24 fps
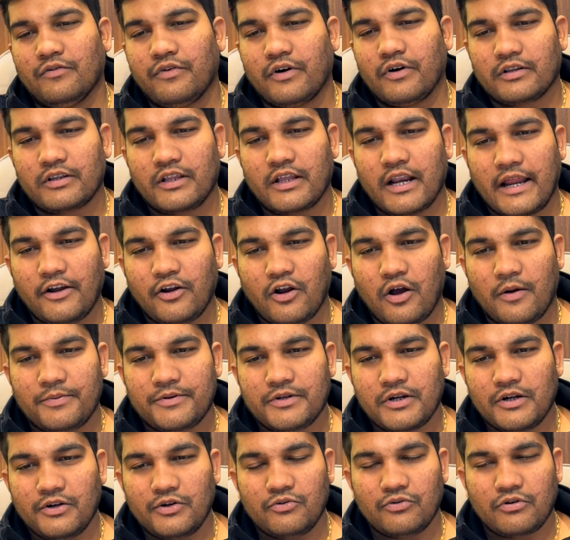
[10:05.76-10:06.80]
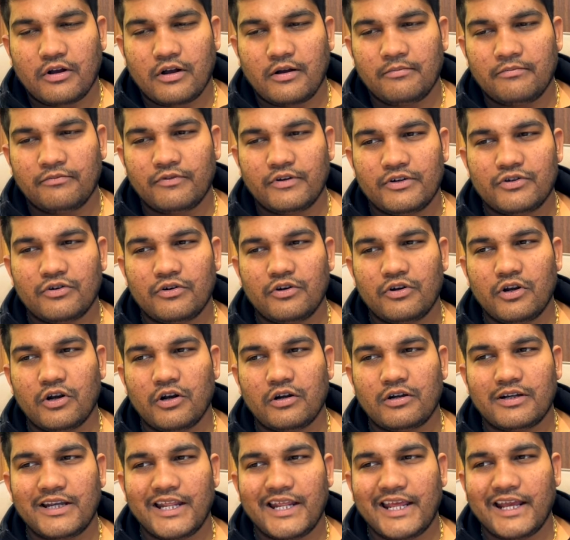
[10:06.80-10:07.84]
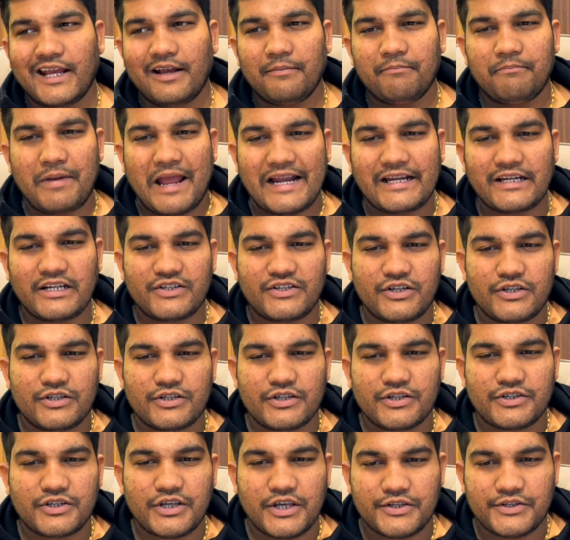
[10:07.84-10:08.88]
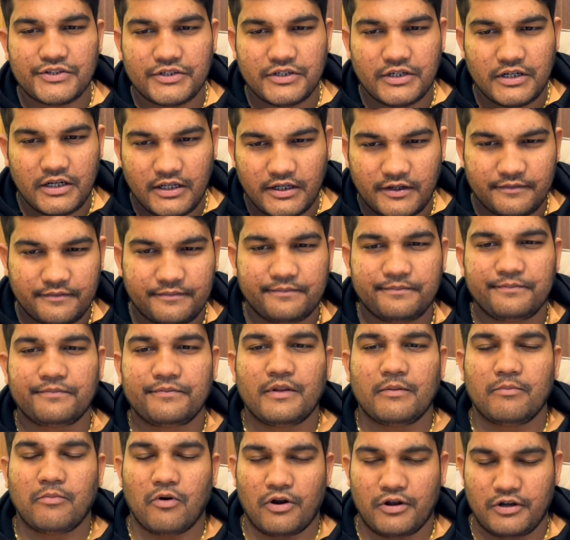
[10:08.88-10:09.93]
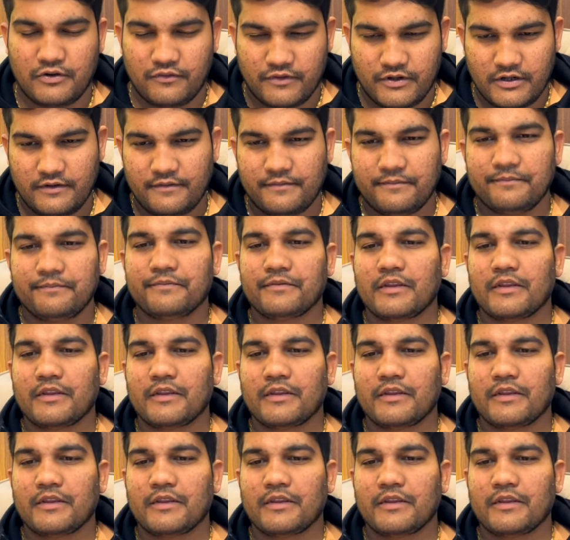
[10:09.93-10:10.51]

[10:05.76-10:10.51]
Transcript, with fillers: for the right option to come. One should not take bad decisions hastily. Point one.